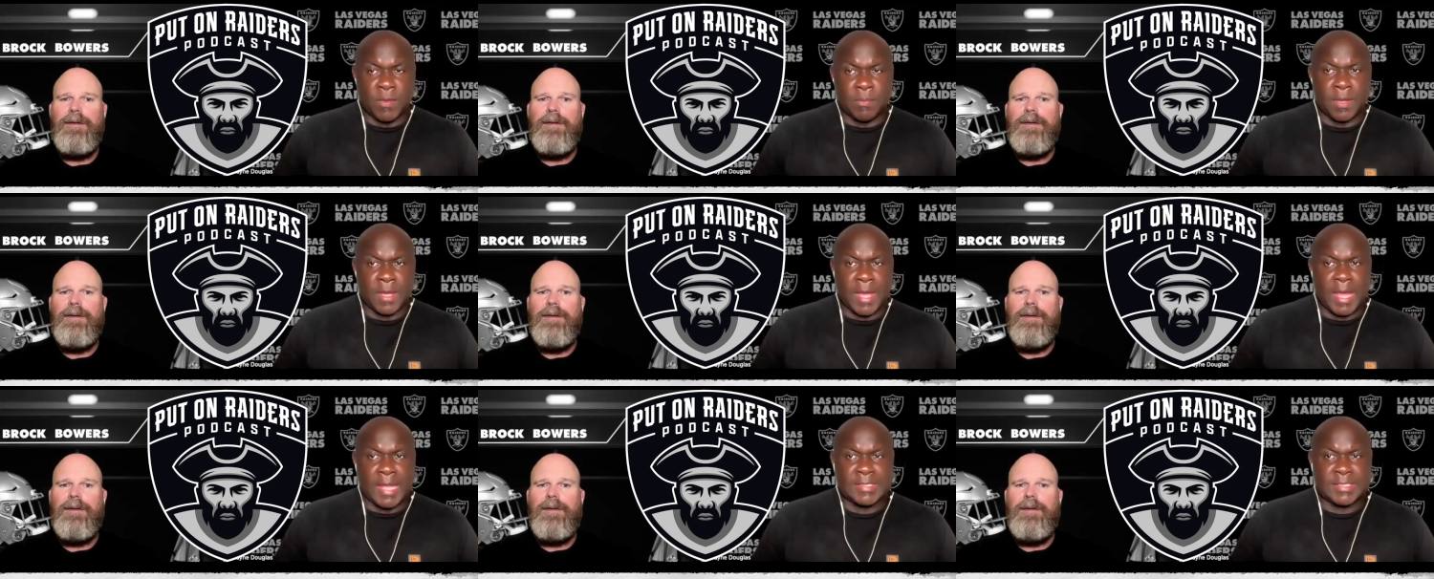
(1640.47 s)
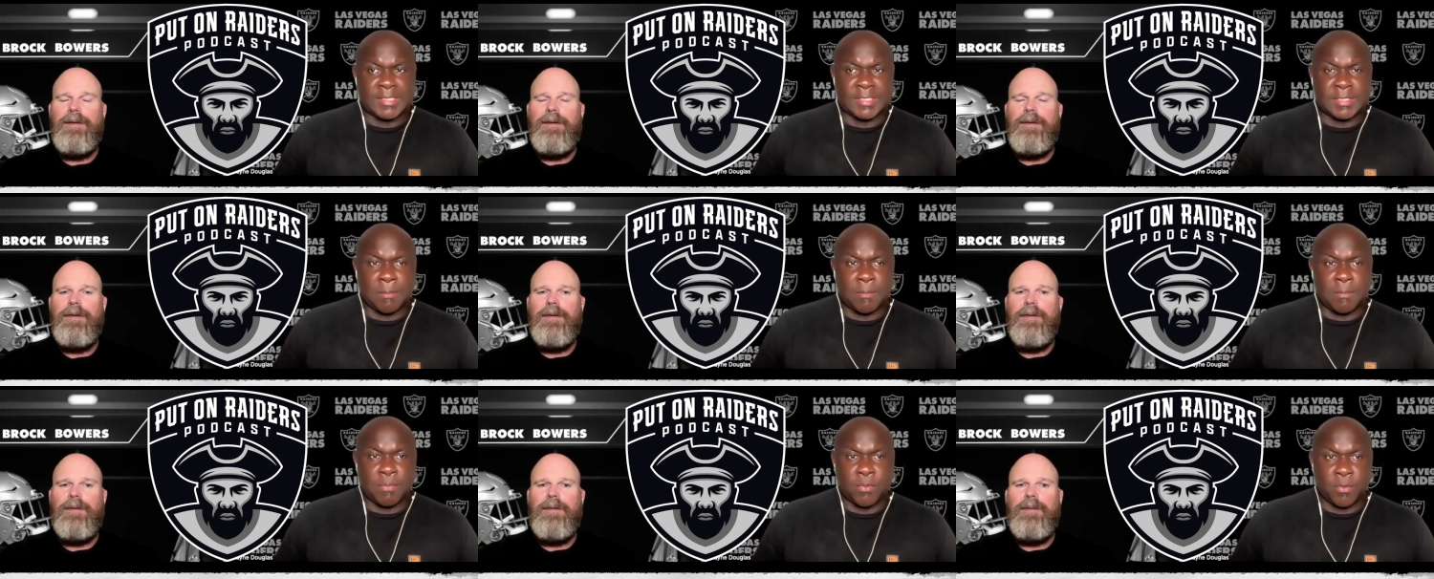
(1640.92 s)
Speaker 1: But at
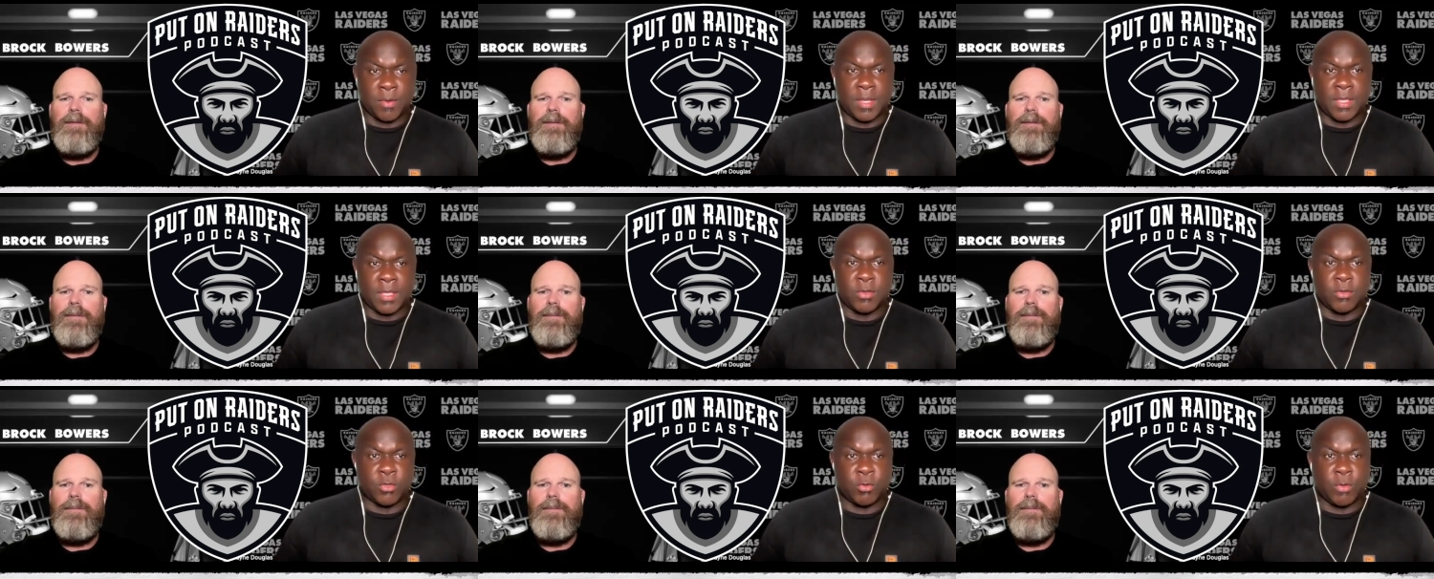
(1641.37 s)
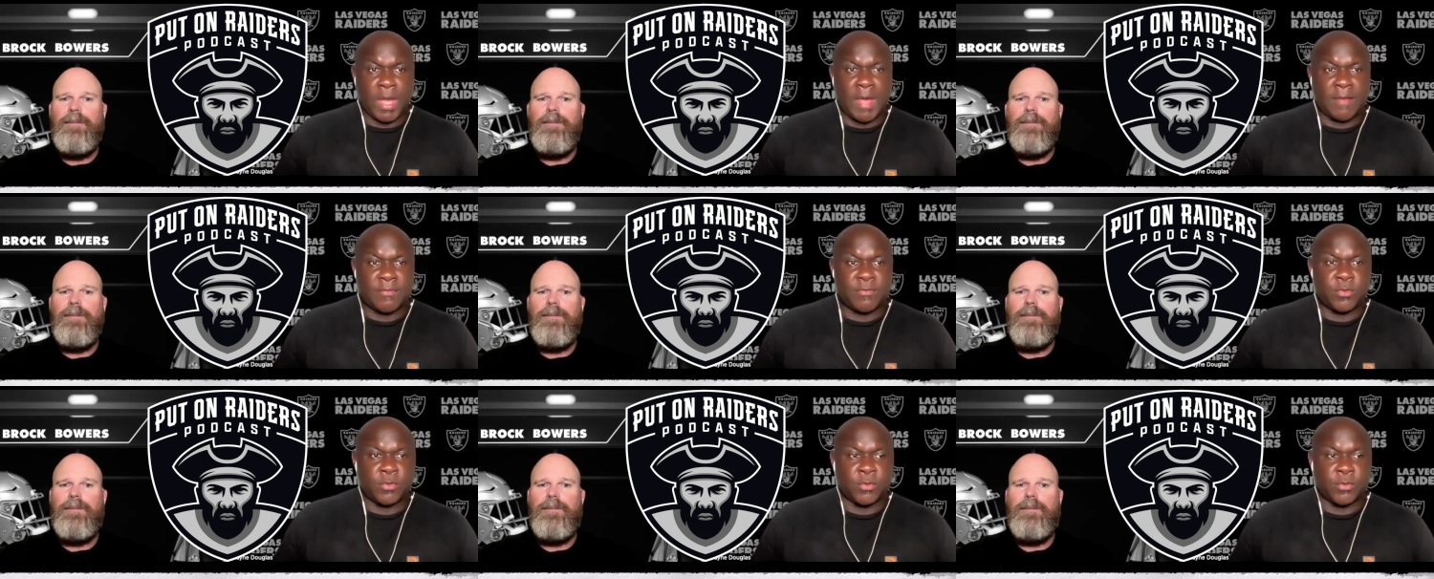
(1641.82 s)
some point, you do
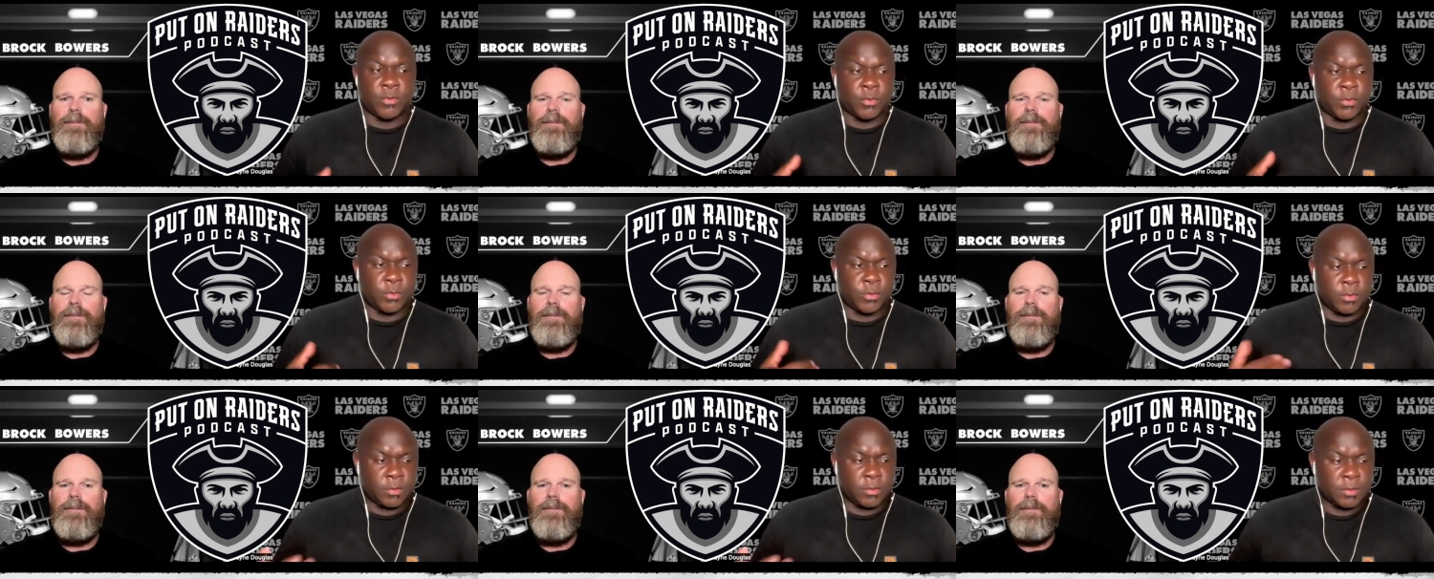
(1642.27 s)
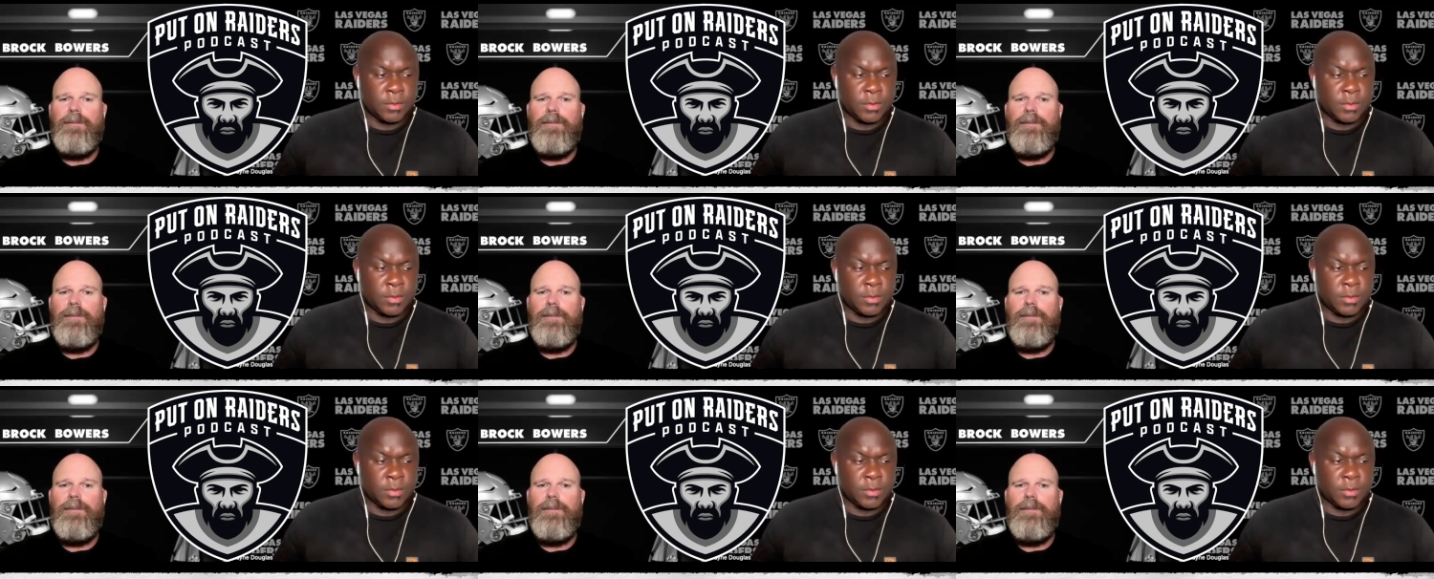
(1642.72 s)
have to